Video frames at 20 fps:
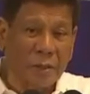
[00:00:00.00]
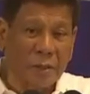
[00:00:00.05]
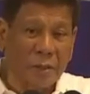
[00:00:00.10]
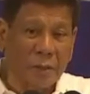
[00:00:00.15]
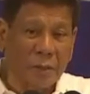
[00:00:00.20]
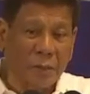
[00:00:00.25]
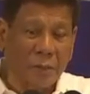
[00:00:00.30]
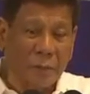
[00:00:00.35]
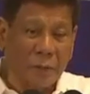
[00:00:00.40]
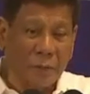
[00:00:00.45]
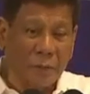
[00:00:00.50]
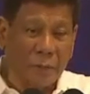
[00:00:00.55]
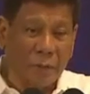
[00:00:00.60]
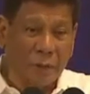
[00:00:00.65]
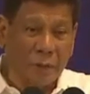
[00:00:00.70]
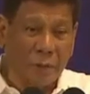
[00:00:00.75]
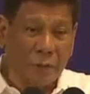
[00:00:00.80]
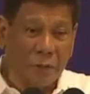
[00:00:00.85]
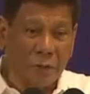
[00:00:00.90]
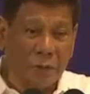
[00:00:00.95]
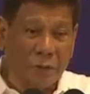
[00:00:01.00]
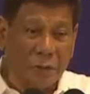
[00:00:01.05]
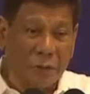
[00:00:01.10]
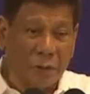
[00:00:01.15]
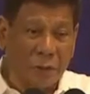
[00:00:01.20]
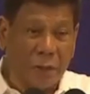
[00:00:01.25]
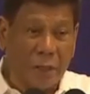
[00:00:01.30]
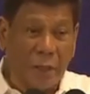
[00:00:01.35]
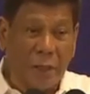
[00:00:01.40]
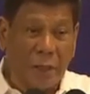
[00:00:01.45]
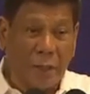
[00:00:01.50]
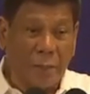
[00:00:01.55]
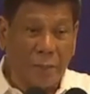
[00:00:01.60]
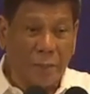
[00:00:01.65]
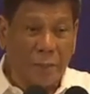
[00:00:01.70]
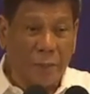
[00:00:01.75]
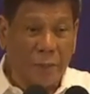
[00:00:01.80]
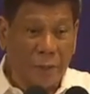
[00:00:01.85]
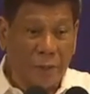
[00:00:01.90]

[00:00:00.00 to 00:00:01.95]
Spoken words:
of them because they have